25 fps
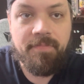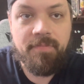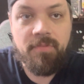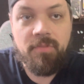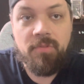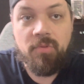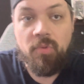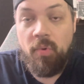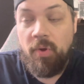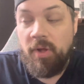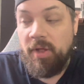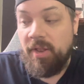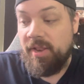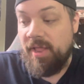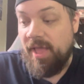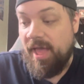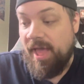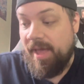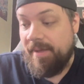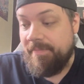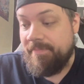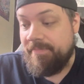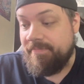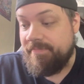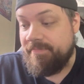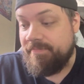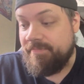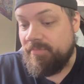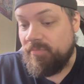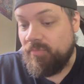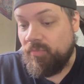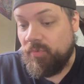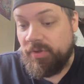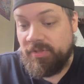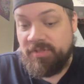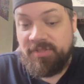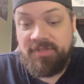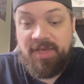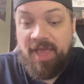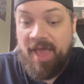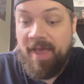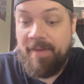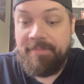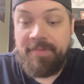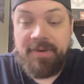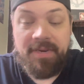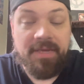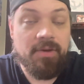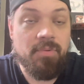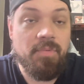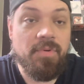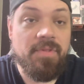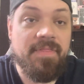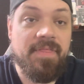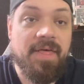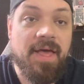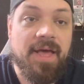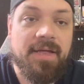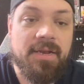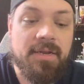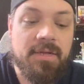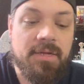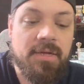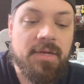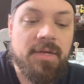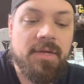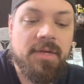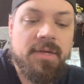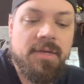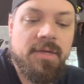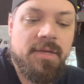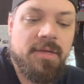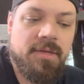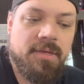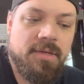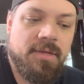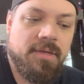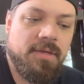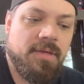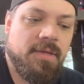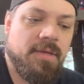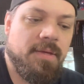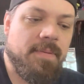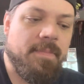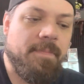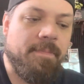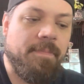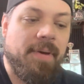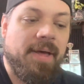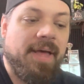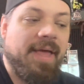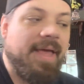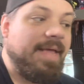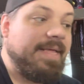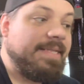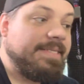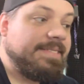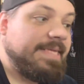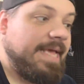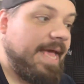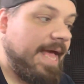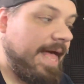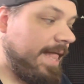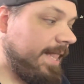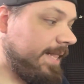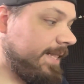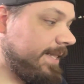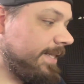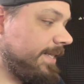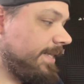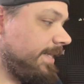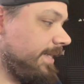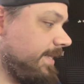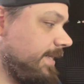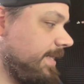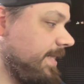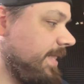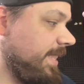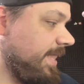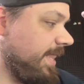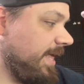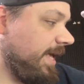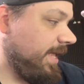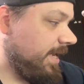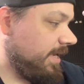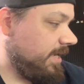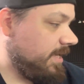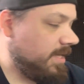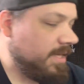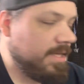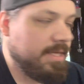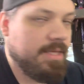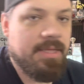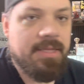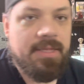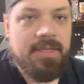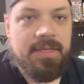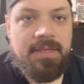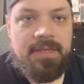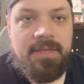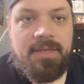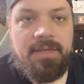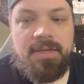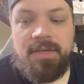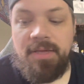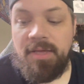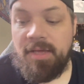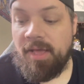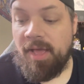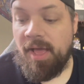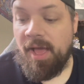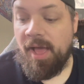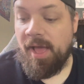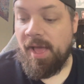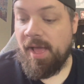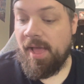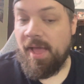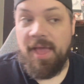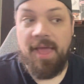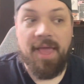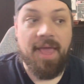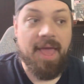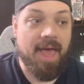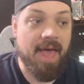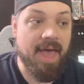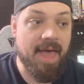what's happening with that. But until then, I